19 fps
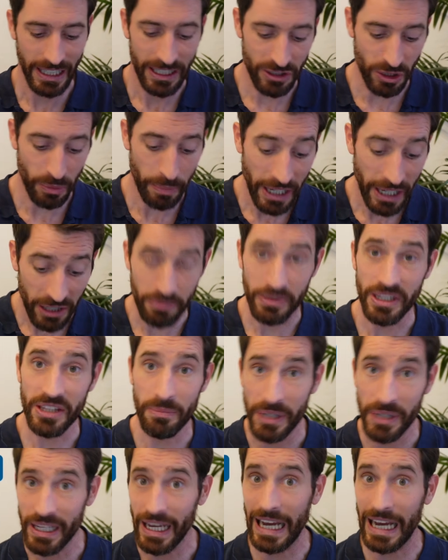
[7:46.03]
So bear with
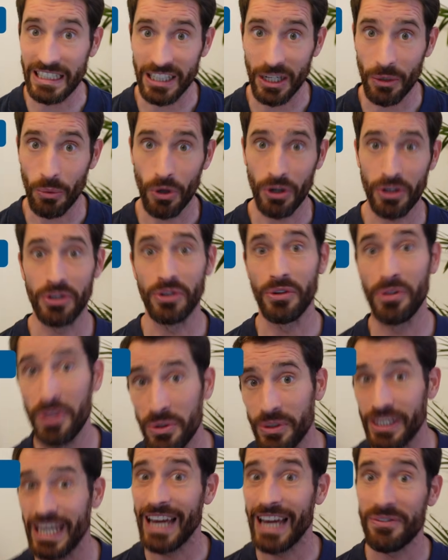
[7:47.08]
me as I walk you
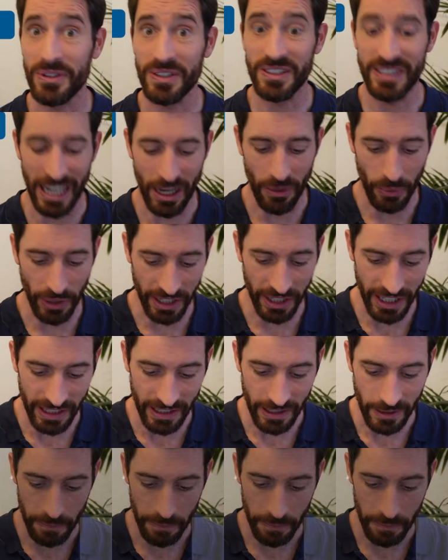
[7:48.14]
through the efforts that we did.